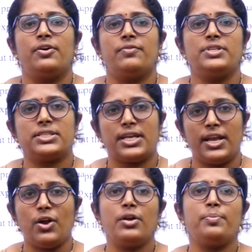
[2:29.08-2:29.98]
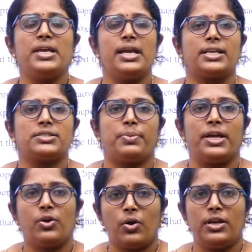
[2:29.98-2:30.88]
which cannot be
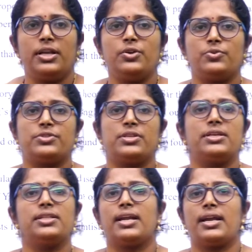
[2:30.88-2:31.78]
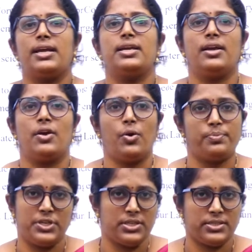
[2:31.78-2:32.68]
explained only using the ray
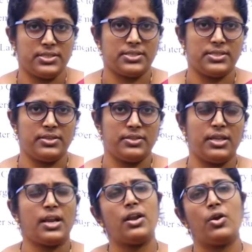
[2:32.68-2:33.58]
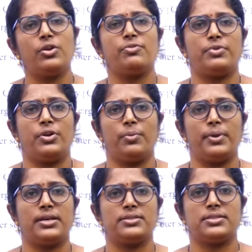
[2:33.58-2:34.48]
optics. There are lot of
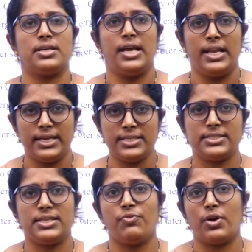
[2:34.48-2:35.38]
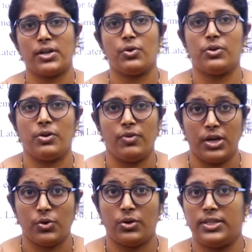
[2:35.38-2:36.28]
phenomena. Let us see what all,
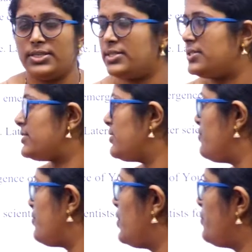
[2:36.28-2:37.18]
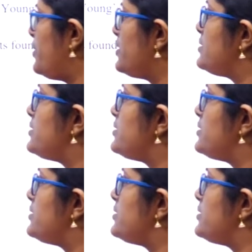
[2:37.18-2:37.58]
what all these phenomena.